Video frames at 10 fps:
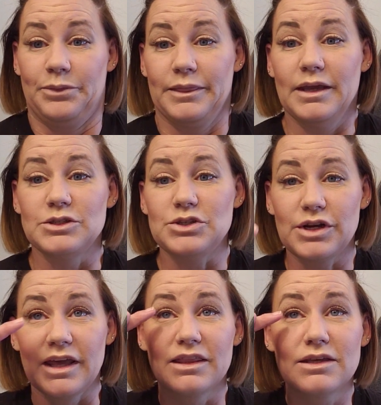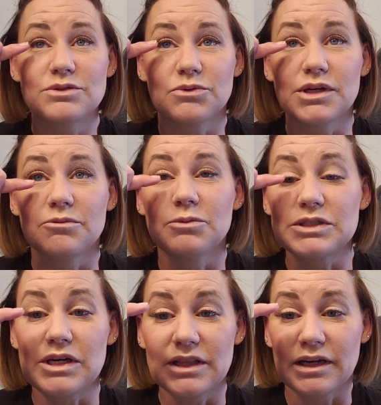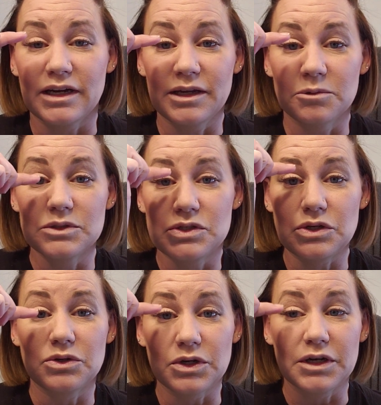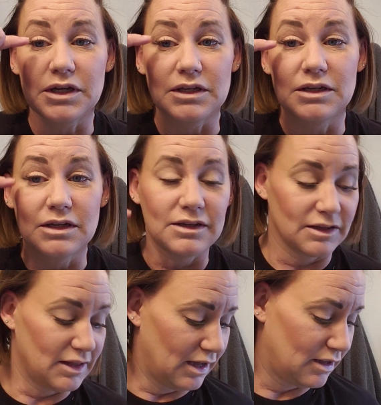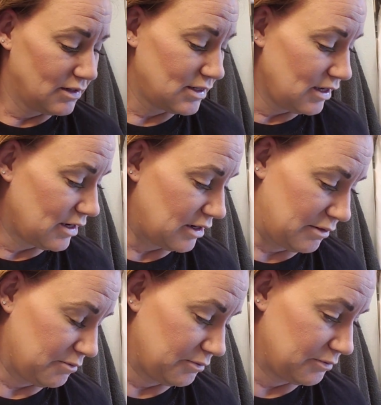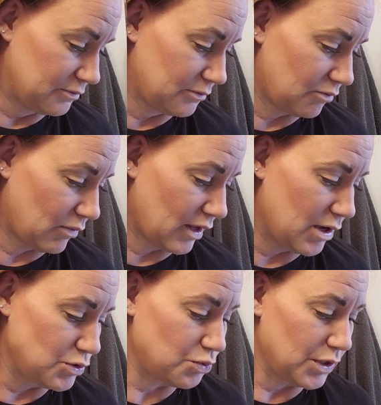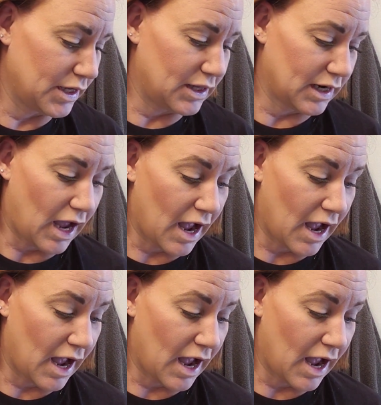Yesterday, this one was on there. It was so crooked that I was really glad.